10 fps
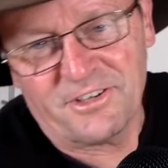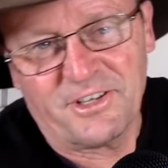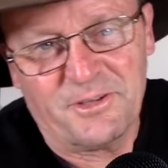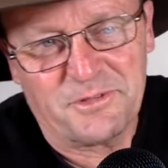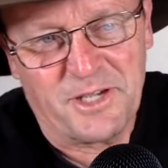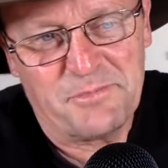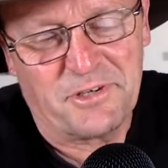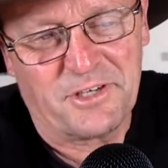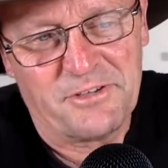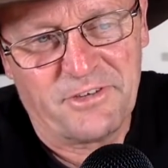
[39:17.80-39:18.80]
I, I keep keep it
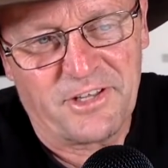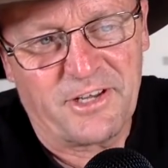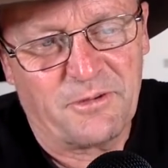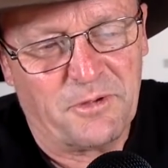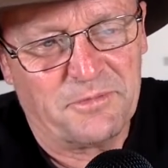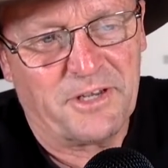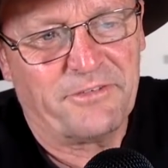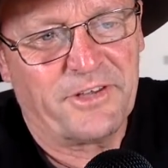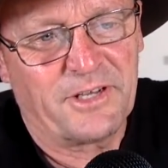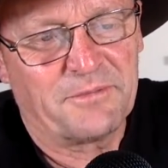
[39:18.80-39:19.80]
leaving it there. I'm going to
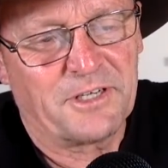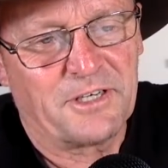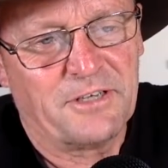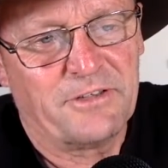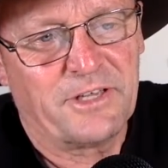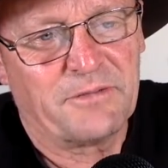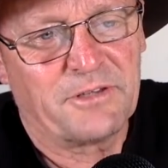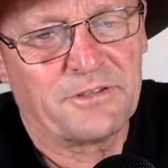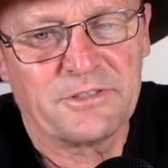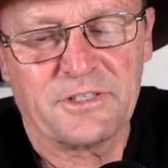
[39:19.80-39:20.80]
think I'm going to leave it there
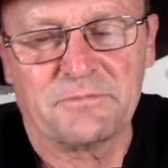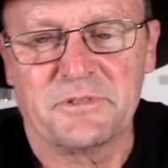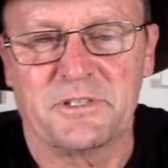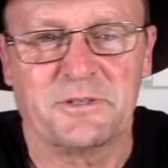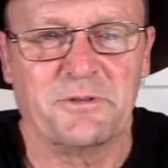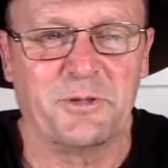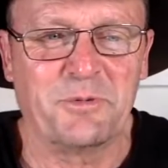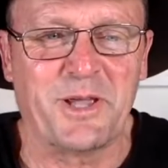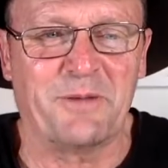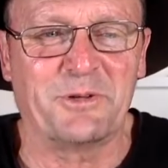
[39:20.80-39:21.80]
because it, it's
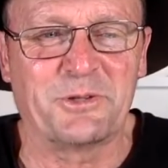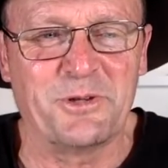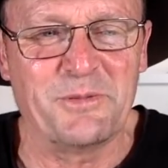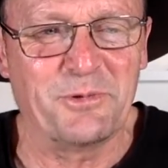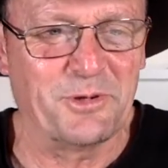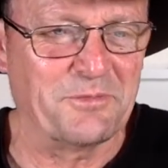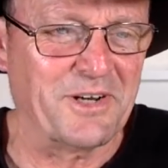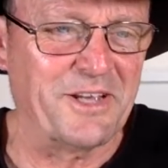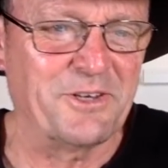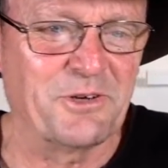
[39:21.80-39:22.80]
becoming a turning point. I'm
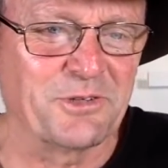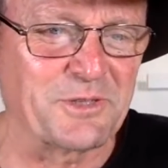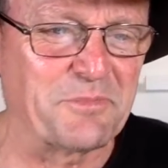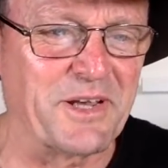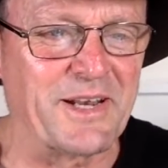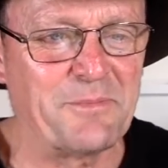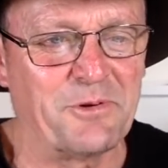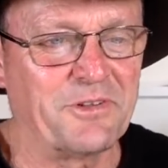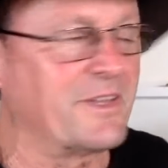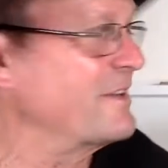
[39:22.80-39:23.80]
glad you guys are picking up
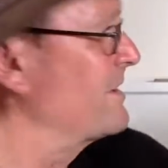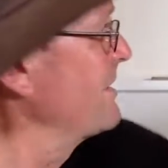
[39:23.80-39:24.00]
on it that